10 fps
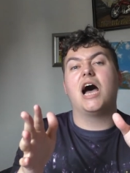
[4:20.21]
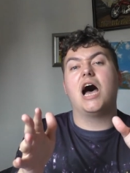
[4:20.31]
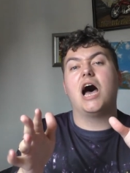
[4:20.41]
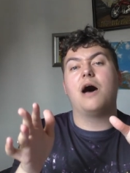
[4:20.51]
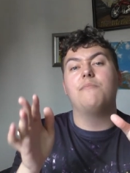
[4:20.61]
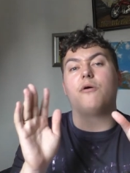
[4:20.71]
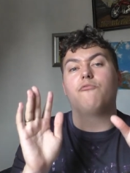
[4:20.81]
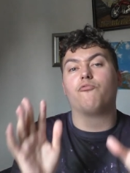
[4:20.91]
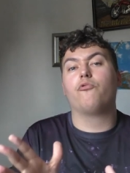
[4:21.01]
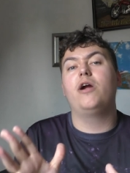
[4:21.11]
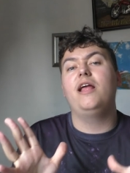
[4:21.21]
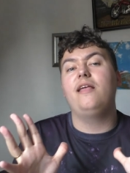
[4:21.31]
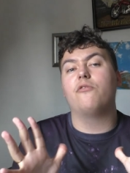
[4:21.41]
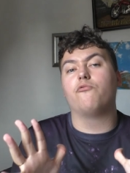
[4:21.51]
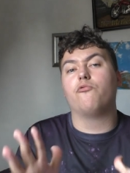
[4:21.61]
Um,
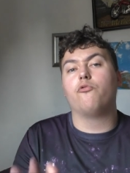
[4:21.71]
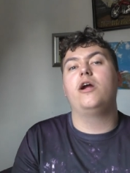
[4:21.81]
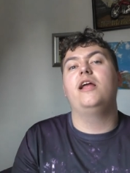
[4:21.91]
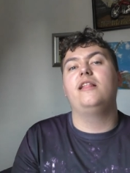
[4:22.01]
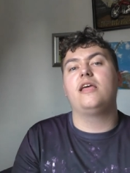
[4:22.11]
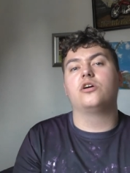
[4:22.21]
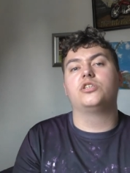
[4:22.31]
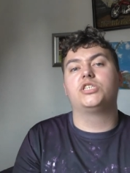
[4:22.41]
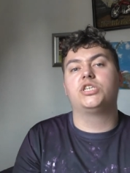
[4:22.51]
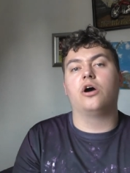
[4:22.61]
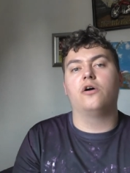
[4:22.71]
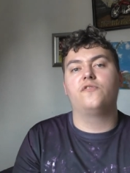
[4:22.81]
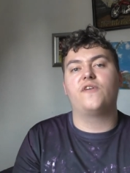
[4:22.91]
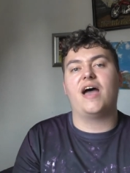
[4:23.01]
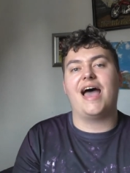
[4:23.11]
really, really good
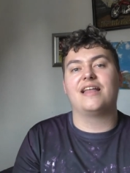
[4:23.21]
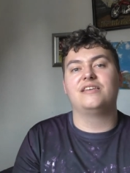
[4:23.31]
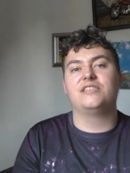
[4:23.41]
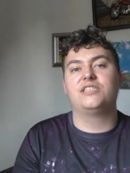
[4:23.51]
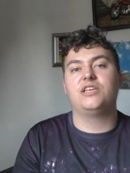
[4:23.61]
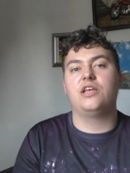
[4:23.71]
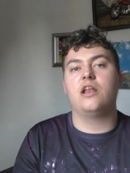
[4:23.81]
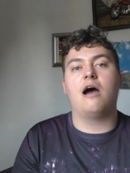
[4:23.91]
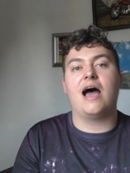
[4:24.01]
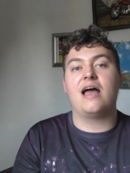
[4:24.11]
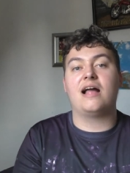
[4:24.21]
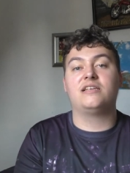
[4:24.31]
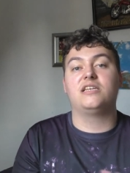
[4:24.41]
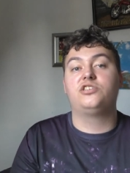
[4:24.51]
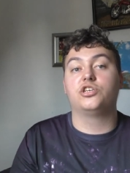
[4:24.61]
stuff. And, you know, I, I
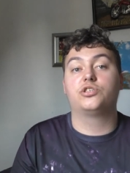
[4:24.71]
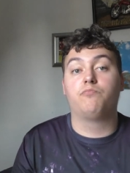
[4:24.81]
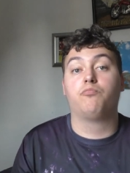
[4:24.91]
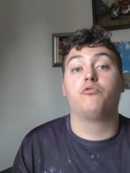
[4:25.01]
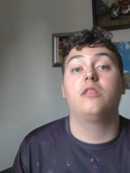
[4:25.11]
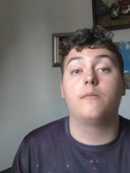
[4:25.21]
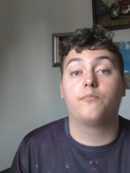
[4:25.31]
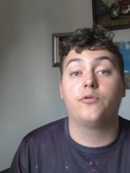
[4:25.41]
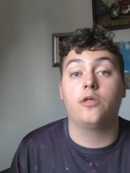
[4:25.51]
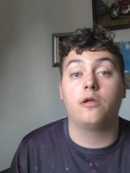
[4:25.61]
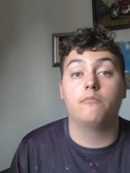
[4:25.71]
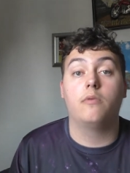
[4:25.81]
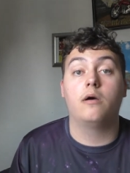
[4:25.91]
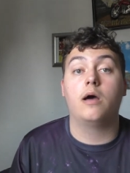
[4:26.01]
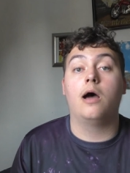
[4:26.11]
just brilliant, brilliant
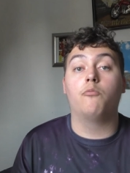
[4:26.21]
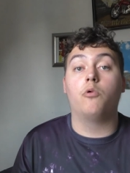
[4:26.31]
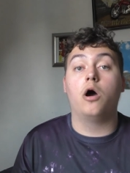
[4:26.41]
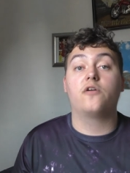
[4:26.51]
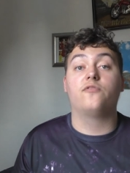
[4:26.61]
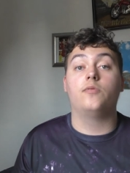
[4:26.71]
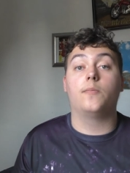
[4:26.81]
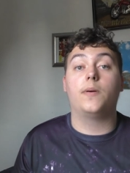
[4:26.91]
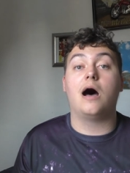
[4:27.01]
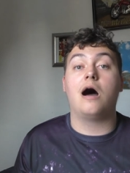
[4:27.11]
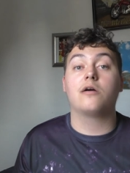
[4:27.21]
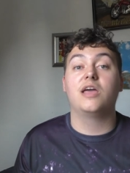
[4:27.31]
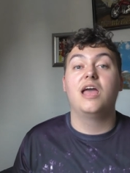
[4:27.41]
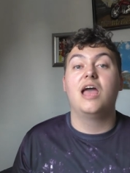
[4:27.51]
uh, work from the park.